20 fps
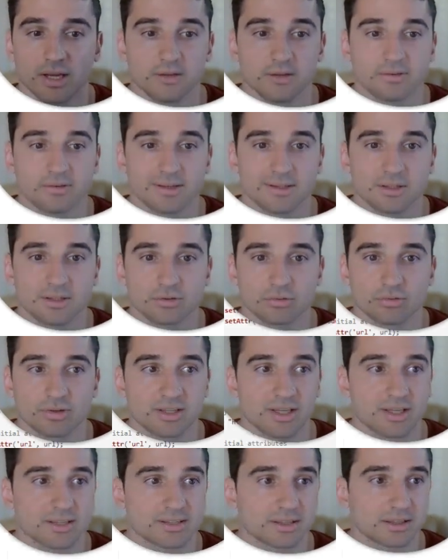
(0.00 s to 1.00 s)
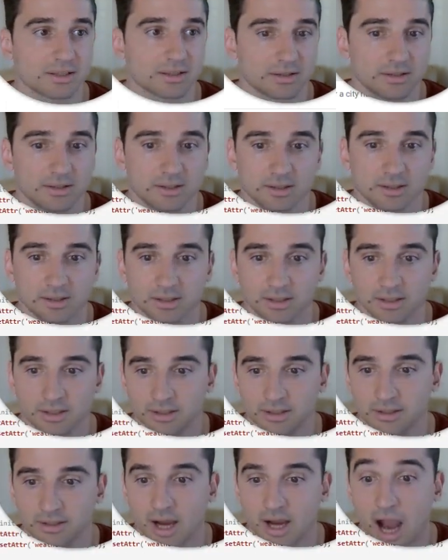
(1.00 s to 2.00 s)
again if I need to retest it.
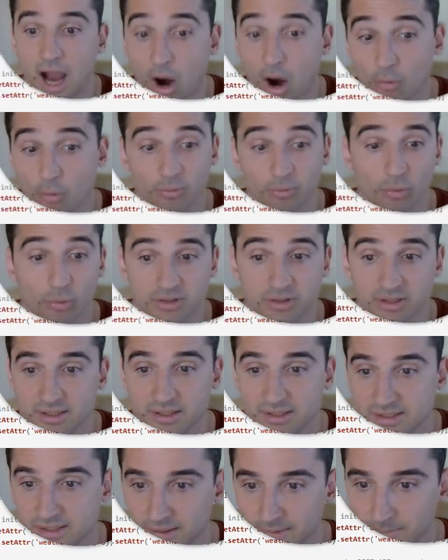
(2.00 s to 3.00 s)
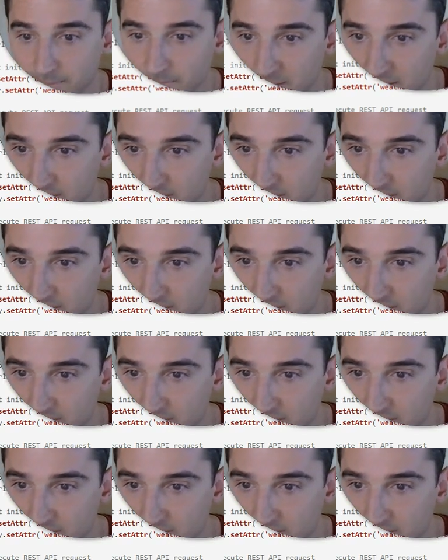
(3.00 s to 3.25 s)
I hope it works. Let's see.